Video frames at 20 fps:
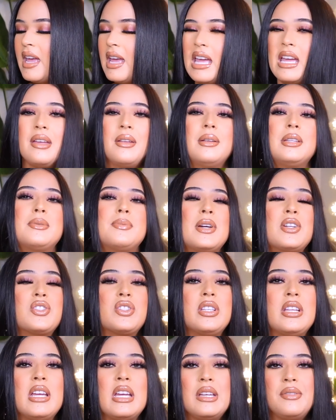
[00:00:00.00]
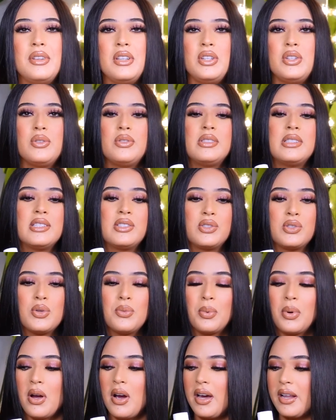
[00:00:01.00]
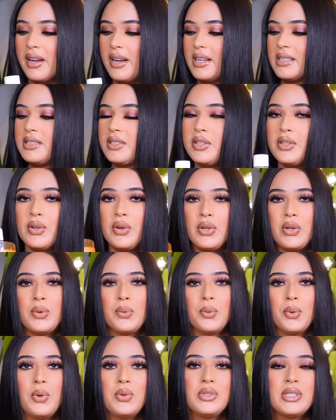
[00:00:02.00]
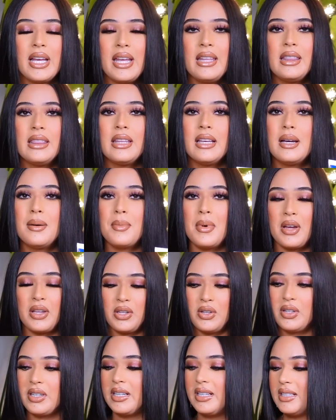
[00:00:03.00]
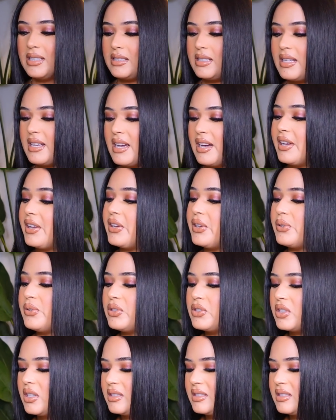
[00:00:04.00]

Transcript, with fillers: and especially if you use these two products you know you rotate them you're gonna see a huge